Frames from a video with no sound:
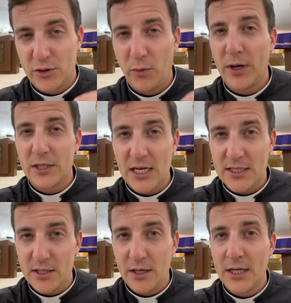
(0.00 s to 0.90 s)
So when I say
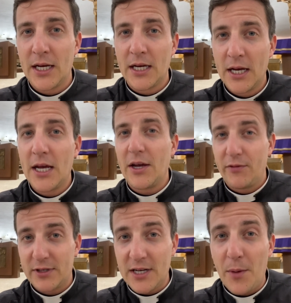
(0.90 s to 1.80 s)
Sunday, if
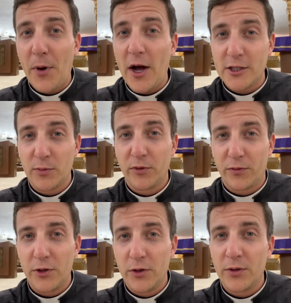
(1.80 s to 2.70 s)
it's not possible
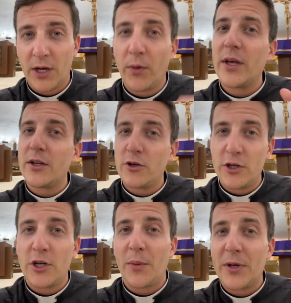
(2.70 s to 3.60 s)
for you in that way, you're
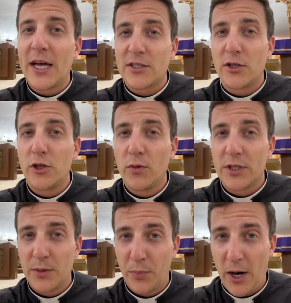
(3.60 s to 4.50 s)
not being asked to do
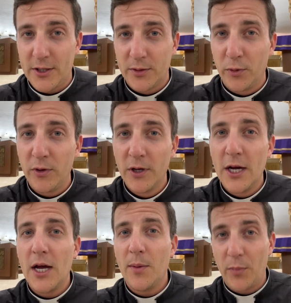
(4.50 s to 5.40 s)
what's impossible,
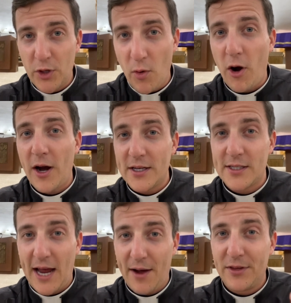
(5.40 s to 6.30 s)
but you are asked
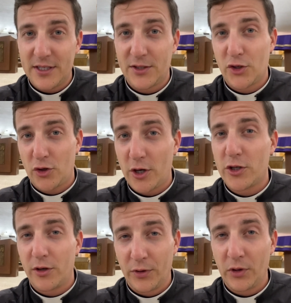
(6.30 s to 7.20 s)
to have this as a
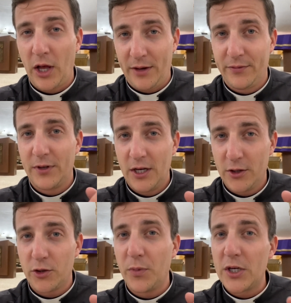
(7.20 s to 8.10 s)
structure of your life.
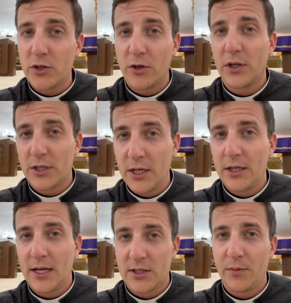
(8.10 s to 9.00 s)
So make sure it
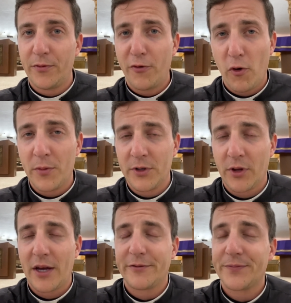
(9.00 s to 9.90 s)
has some form in your
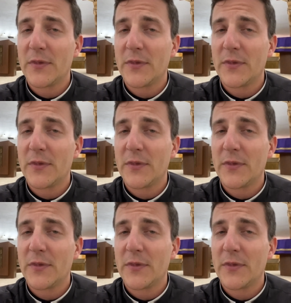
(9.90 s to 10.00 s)
life.